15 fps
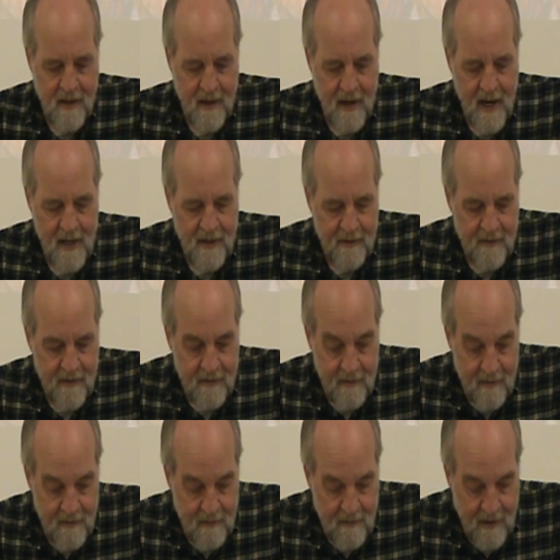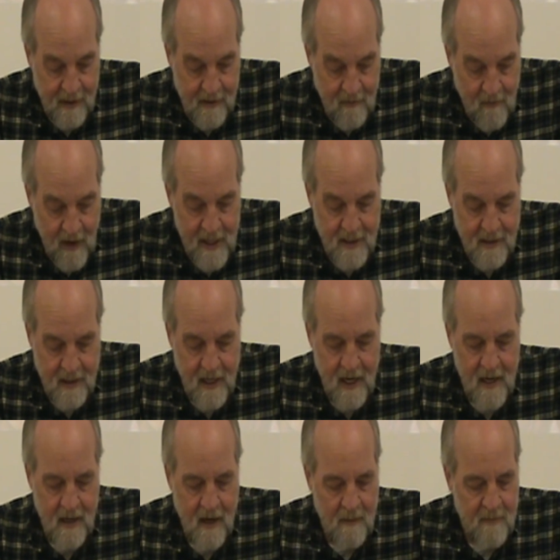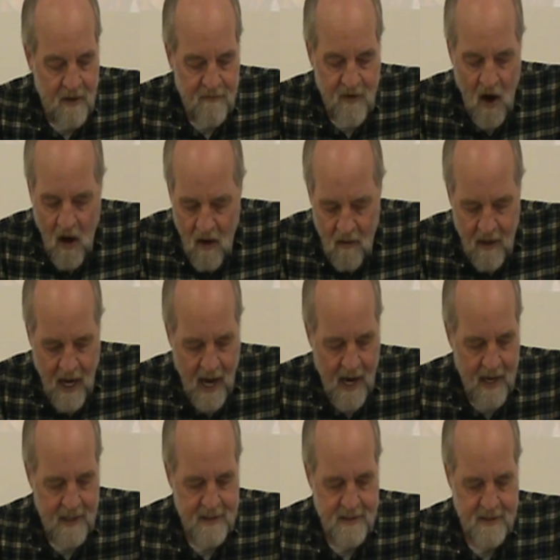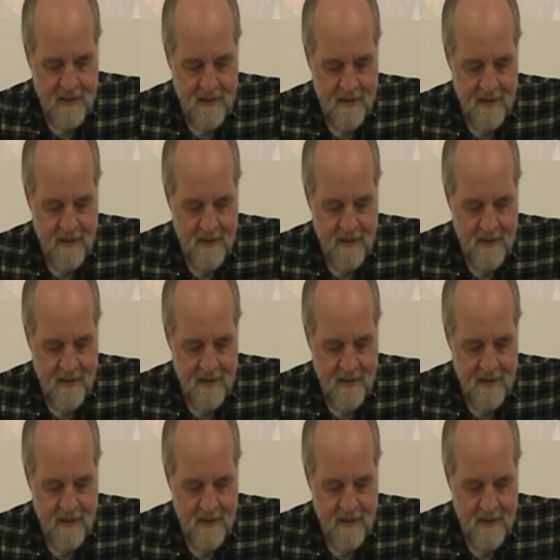and the great King above all gods.